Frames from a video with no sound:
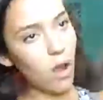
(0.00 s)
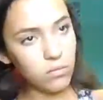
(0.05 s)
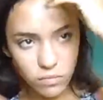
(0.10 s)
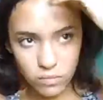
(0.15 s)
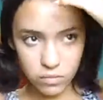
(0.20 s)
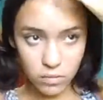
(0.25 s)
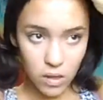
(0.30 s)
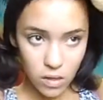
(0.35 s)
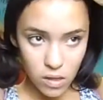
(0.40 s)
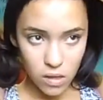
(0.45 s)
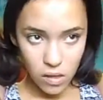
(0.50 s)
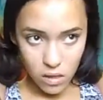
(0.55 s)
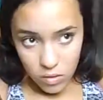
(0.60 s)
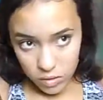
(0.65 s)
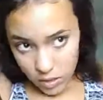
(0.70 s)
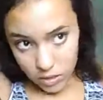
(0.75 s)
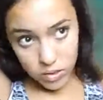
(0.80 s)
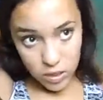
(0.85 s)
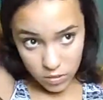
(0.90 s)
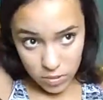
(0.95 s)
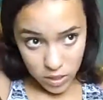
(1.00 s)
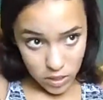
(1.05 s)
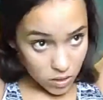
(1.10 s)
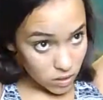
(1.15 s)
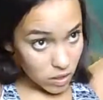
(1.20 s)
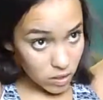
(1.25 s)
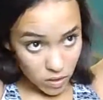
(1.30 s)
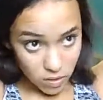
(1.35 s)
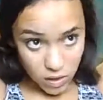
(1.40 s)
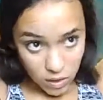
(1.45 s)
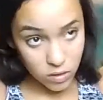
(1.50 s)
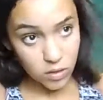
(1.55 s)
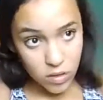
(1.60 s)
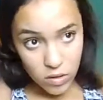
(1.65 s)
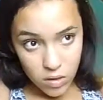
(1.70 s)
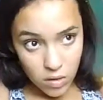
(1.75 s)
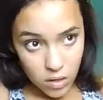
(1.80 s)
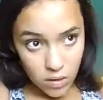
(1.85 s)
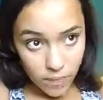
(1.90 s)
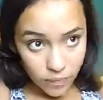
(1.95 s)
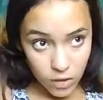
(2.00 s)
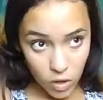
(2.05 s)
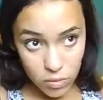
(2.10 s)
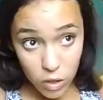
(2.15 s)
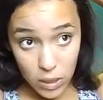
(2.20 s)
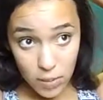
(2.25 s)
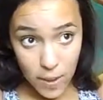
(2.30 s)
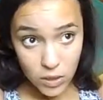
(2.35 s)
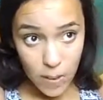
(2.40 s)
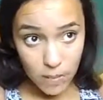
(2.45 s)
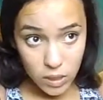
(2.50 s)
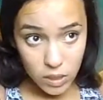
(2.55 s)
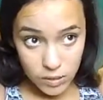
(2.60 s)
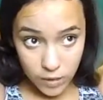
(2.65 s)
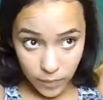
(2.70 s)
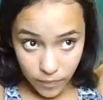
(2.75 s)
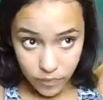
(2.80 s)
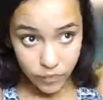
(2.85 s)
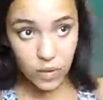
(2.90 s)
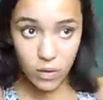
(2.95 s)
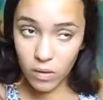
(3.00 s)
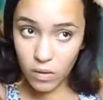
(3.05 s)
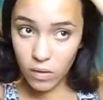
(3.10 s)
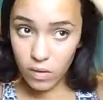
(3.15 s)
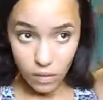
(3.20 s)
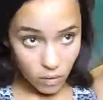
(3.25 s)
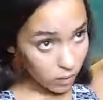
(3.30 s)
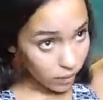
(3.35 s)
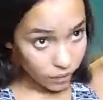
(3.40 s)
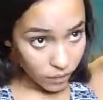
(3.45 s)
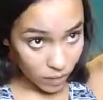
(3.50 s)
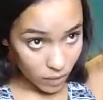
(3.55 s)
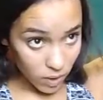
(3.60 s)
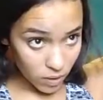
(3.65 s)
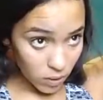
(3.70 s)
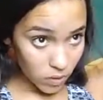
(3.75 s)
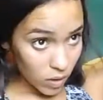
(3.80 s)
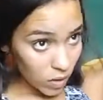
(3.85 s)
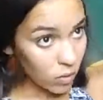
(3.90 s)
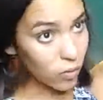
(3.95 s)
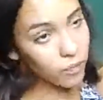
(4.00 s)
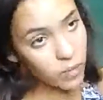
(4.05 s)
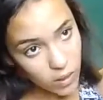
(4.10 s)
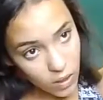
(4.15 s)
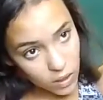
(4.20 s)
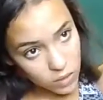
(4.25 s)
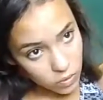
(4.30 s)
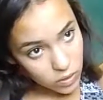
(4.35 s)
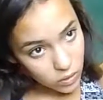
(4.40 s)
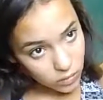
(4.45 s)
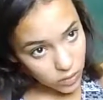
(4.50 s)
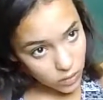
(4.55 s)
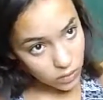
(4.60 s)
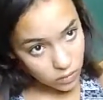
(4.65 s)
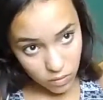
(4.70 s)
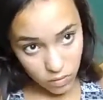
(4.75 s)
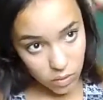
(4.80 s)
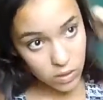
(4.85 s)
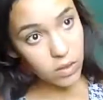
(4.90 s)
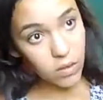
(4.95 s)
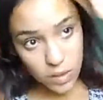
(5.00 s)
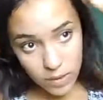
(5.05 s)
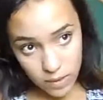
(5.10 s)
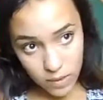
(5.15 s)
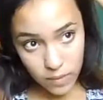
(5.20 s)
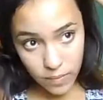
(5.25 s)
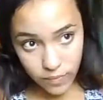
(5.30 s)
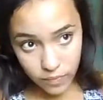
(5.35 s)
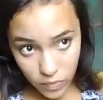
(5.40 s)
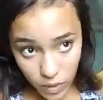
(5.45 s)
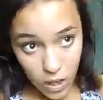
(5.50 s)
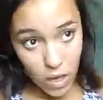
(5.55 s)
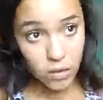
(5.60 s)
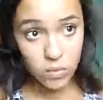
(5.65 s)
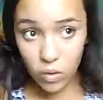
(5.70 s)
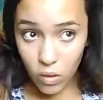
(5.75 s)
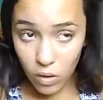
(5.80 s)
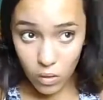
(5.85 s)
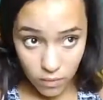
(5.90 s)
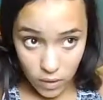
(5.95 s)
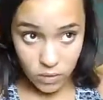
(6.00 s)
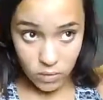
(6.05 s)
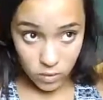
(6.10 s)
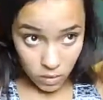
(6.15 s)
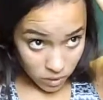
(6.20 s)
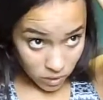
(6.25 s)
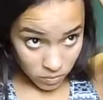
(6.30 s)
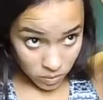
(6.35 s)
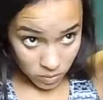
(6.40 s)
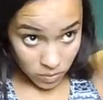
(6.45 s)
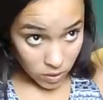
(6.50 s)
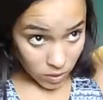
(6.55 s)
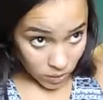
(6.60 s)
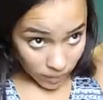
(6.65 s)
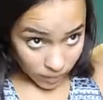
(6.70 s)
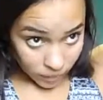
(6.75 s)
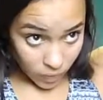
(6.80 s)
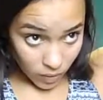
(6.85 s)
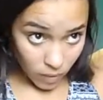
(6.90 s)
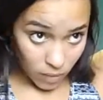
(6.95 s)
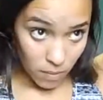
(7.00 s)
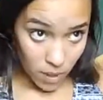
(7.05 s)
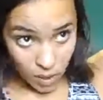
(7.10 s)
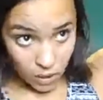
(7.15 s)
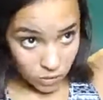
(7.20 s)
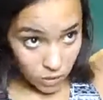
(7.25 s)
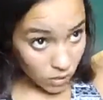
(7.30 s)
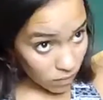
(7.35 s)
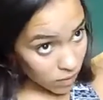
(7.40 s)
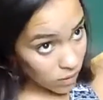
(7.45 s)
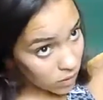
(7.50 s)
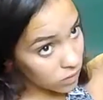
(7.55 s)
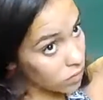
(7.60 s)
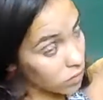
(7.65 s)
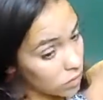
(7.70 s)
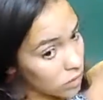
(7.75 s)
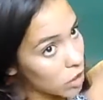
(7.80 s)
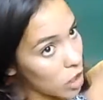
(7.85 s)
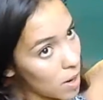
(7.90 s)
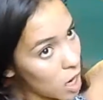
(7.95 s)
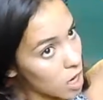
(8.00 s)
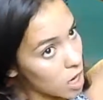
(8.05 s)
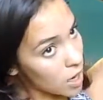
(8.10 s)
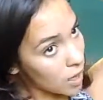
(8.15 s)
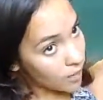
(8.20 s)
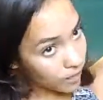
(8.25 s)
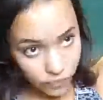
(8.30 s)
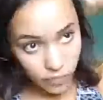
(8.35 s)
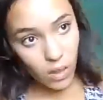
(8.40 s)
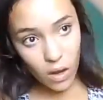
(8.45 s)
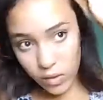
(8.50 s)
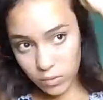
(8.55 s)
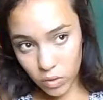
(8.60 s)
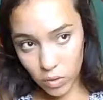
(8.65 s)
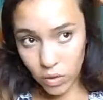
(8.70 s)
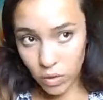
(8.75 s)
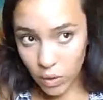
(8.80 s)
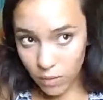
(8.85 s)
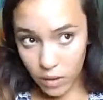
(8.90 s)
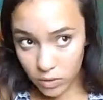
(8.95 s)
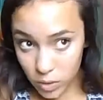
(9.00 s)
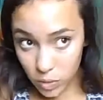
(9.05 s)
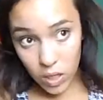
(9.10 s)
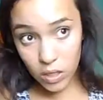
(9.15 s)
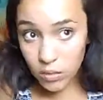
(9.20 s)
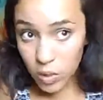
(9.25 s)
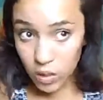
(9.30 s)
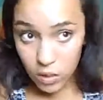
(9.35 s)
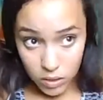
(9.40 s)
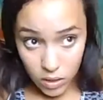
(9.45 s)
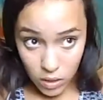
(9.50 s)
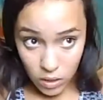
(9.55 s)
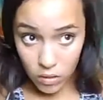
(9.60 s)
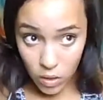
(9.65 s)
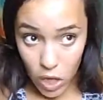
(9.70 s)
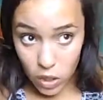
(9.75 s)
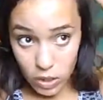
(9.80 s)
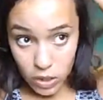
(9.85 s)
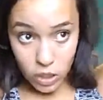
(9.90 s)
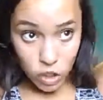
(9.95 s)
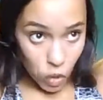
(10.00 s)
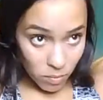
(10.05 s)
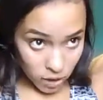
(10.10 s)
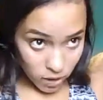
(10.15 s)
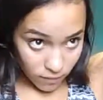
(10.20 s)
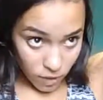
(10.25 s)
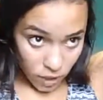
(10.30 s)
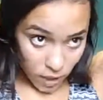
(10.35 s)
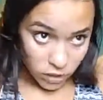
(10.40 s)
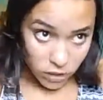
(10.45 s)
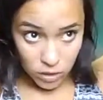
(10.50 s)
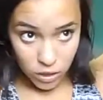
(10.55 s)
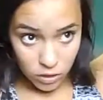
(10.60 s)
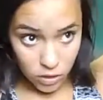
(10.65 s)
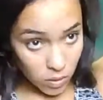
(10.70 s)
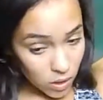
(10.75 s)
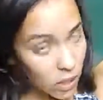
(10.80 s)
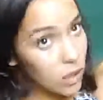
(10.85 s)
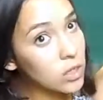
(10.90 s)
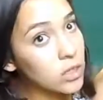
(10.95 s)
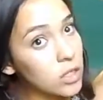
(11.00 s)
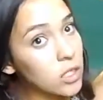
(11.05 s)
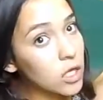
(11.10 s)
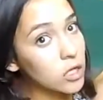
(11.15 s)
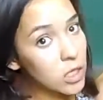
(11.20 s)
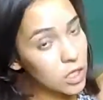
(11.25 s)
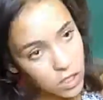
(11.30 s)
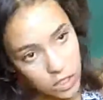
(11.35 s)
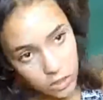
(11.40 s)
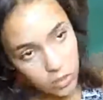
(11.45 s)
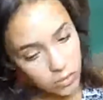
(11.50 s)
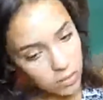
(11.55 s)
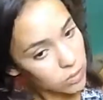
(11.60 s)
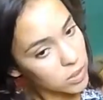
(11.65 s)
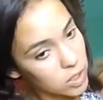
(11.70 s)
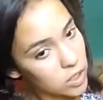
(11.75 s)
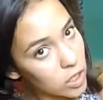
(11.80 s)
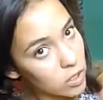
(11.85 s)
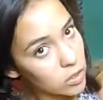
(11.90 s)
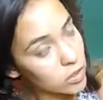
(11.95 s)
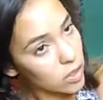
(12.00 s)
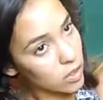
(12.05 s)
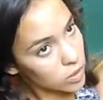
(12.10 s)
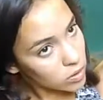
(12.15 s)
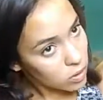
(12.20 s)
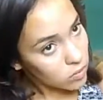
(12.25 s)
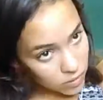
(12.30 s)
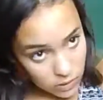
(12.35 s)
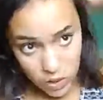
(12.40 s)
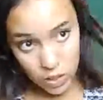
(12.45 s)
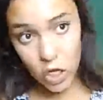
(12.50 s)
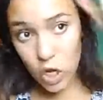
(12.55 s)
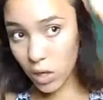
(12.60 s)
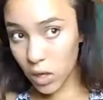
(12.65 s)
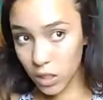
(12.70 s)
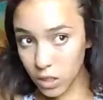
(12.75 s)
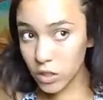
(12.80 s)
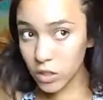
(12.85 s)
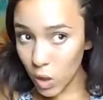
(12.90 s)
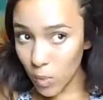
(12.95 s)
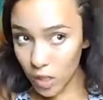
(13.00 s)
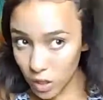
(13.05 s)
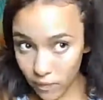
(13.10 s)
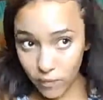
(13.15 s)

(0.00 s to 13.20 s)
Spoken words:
head part with the hair so that that doesn't get in my way. And what I'm going to be doing is I'm going to be Dutch braiding. So Dutch braiding is sort of similar to French braiding, but instead of going over like a French braid,